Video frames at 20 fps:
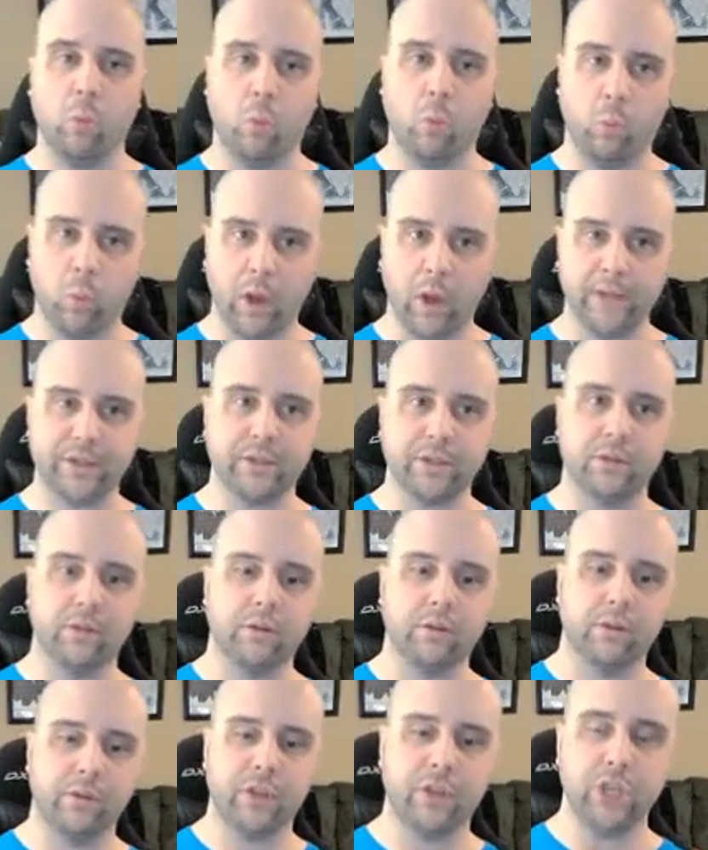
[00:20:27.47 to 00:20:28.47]
what
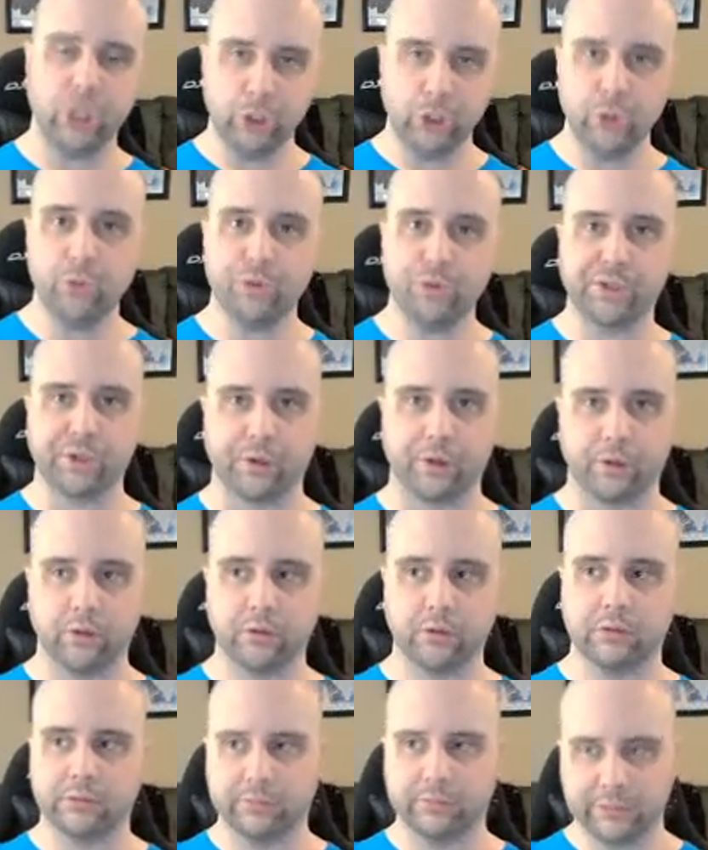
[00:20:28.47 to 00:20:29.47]
the user,
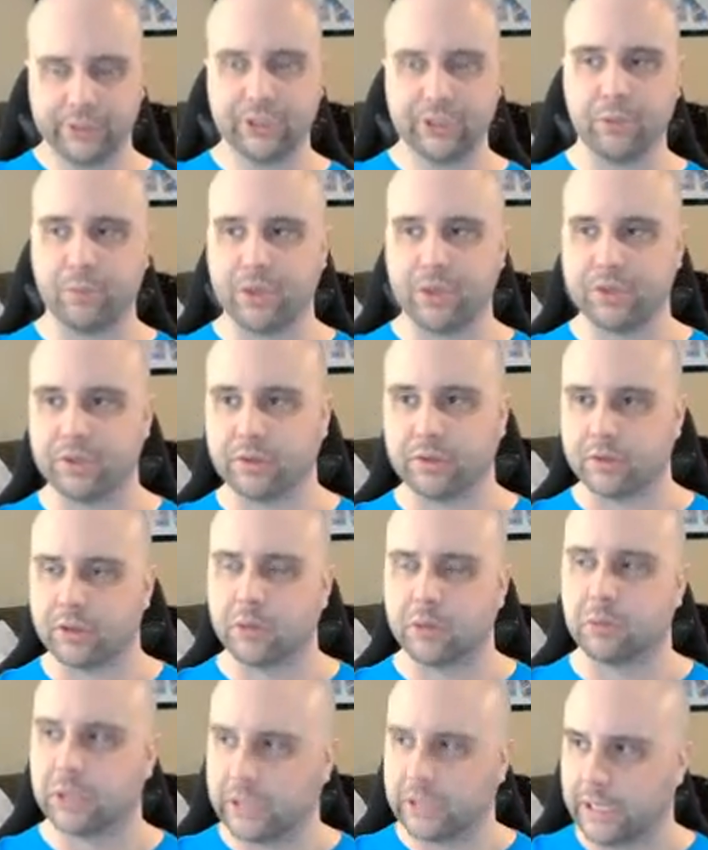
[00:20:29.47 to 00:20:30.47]
shouldn't be using the
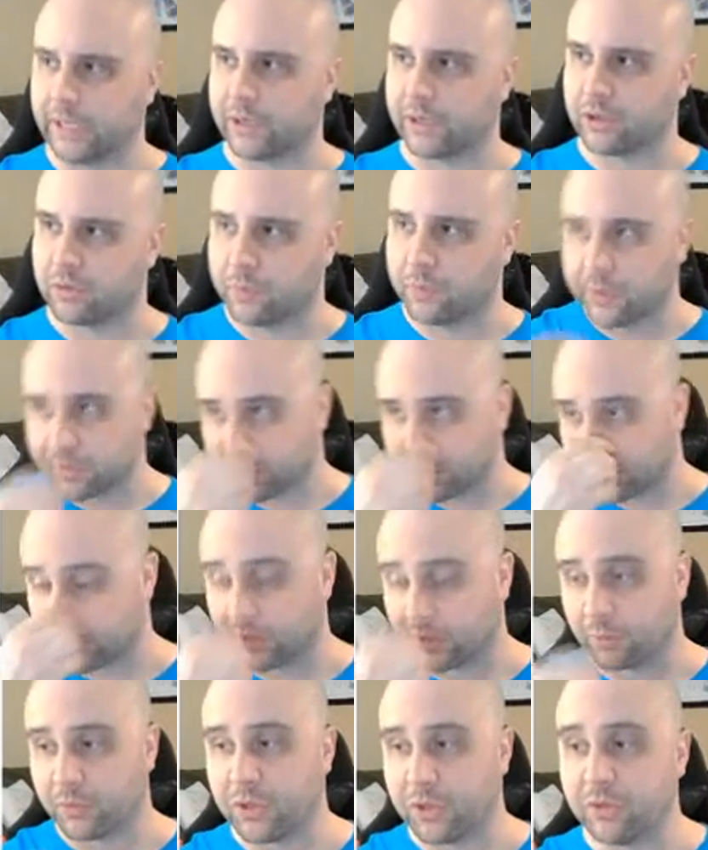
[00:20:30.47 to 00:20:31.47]
term client, I should be using the
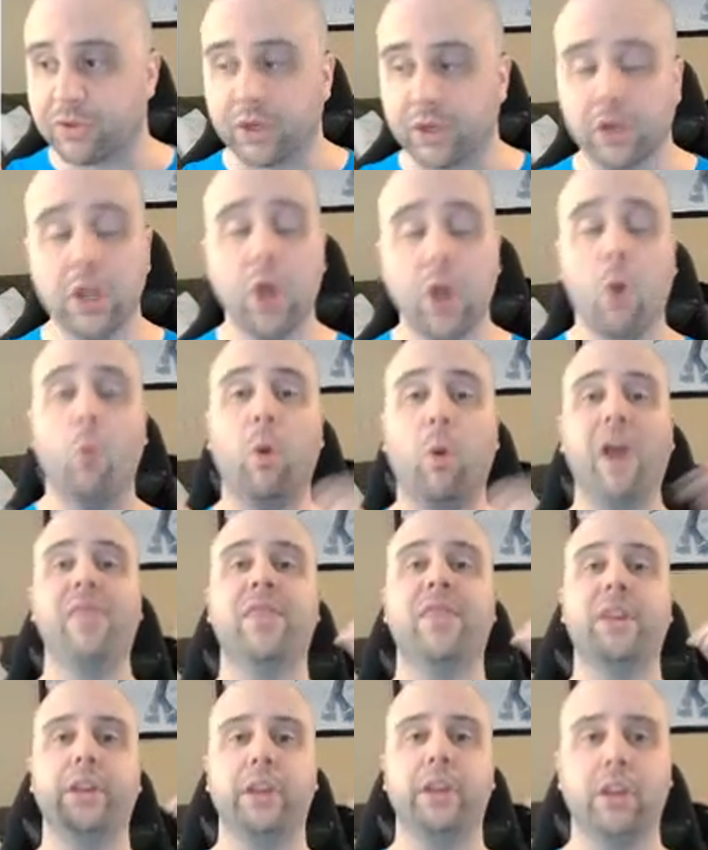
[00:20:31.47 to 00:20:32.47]
term user, what
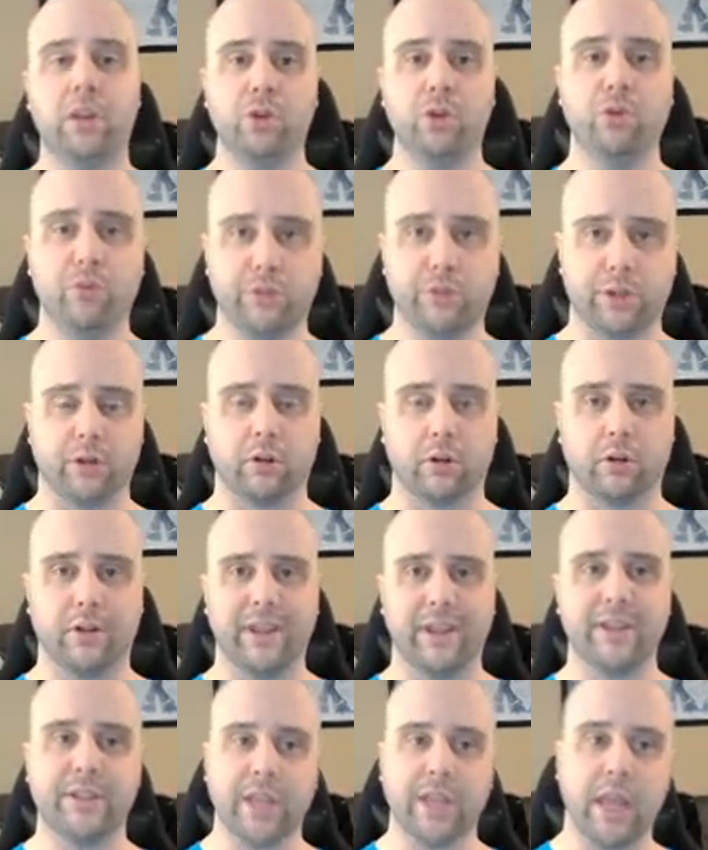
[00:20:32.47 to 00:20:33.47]
the user
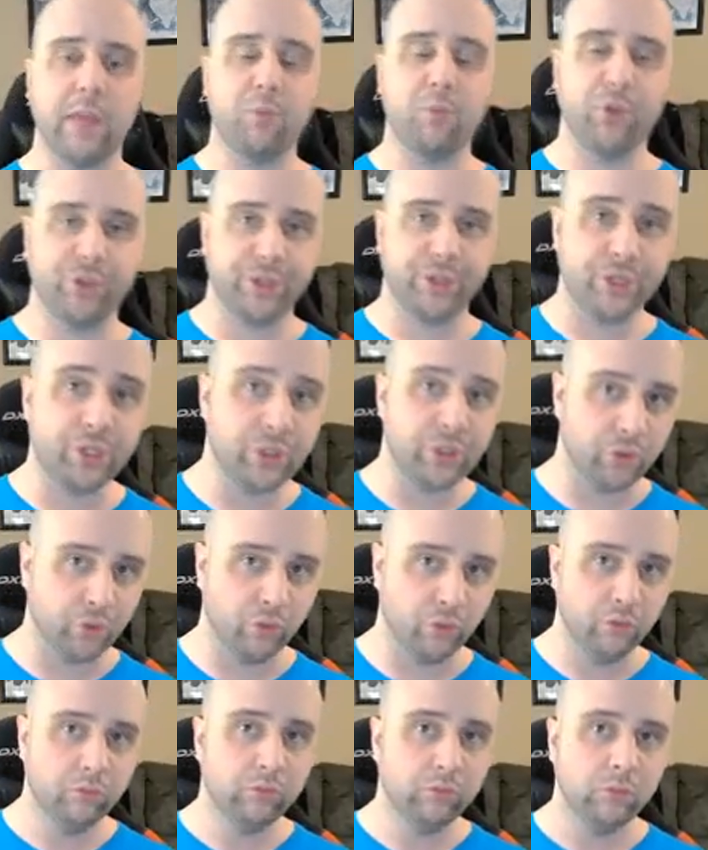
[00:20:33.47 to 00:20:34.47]
is able to
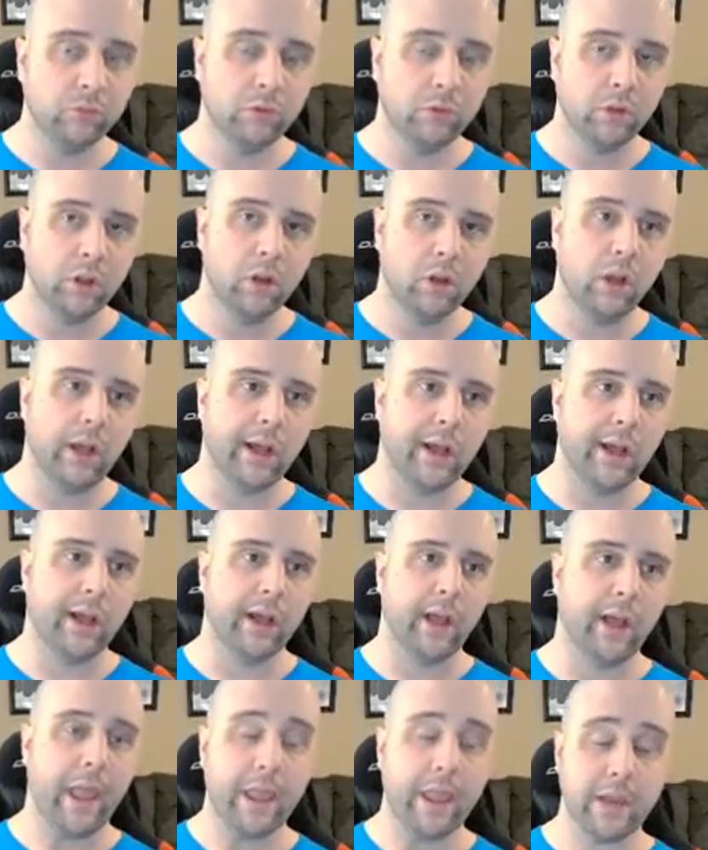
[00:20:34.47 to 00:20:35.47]
do
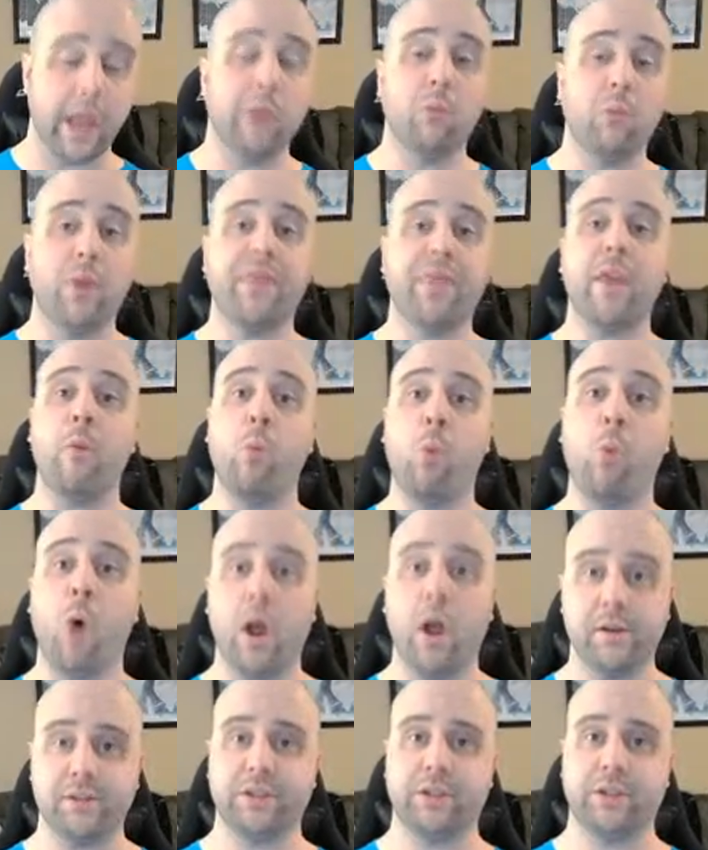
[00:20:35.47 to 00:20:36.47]
and what they
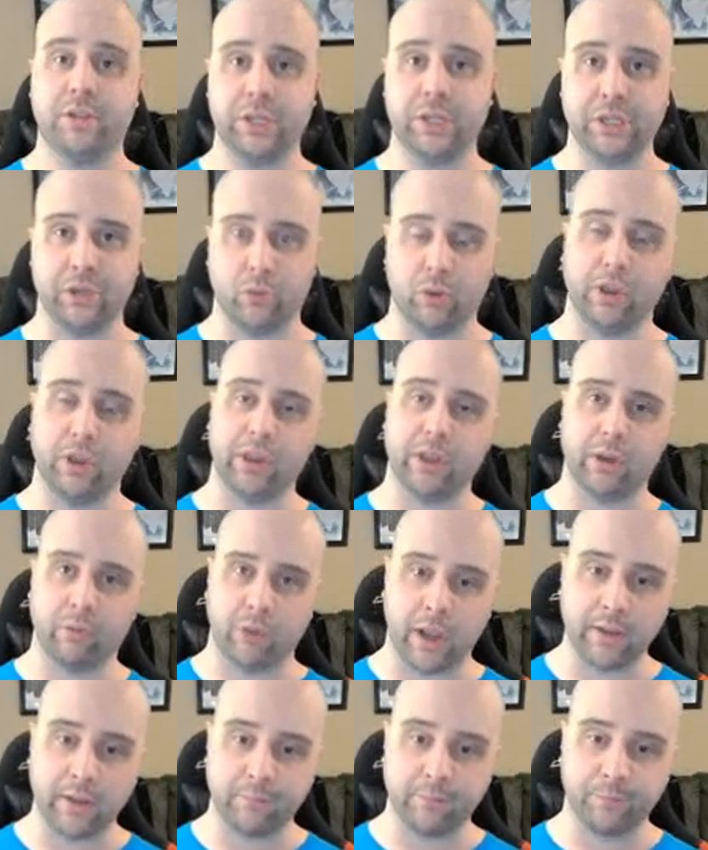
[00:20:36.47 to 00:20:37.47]
want to do with it,
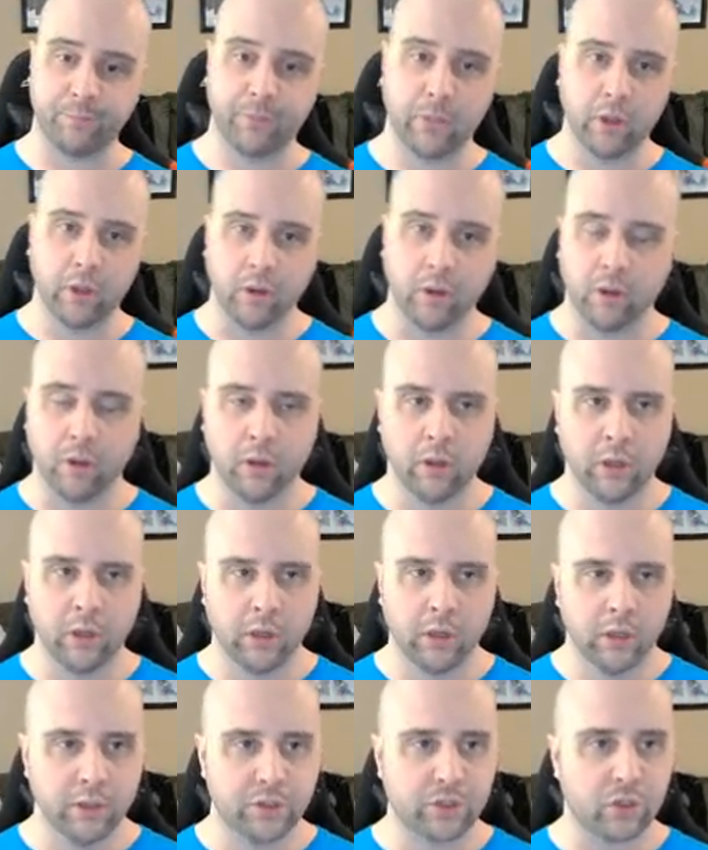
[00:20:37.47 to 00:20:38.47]
right?
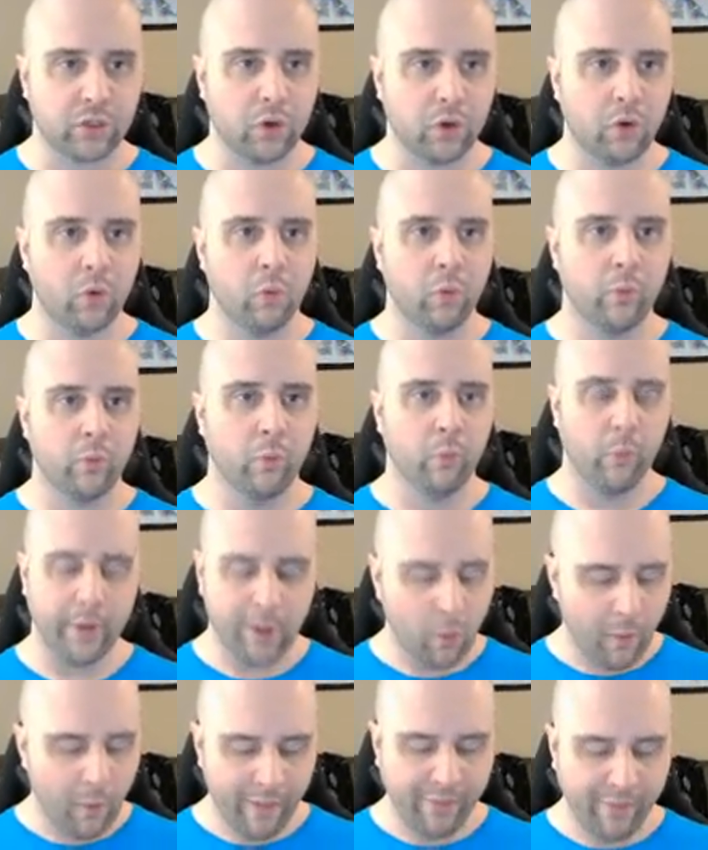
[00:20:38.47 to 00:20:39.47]
So we
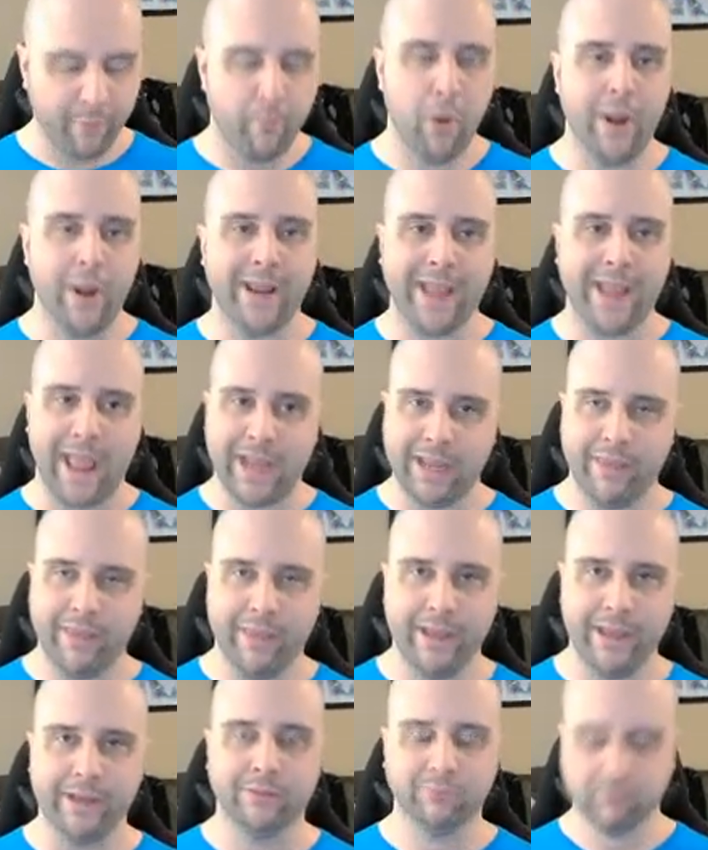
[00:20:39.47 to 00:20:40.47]
don't want them putting
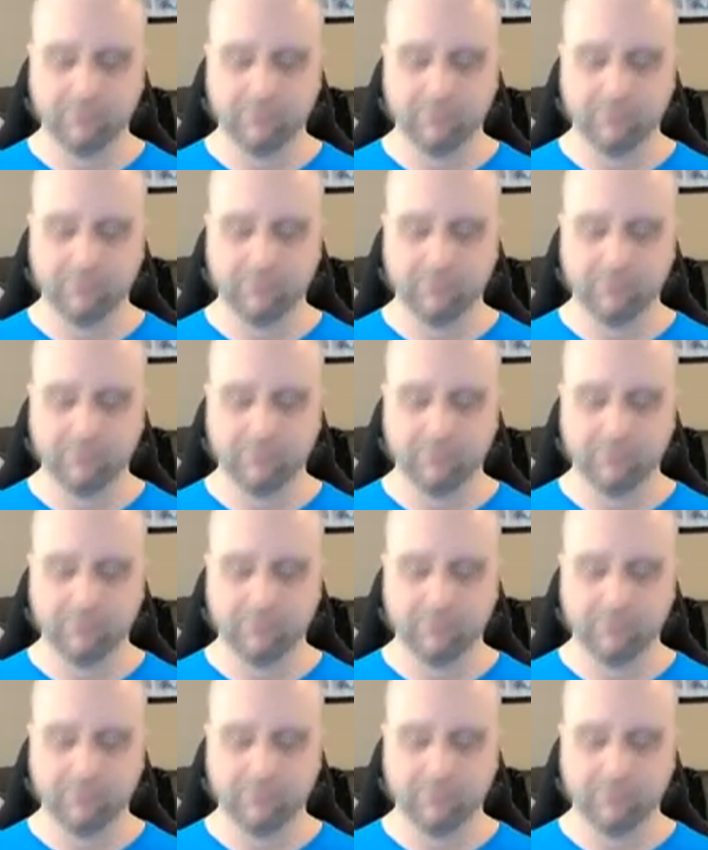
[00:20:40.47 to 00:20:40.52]
anything,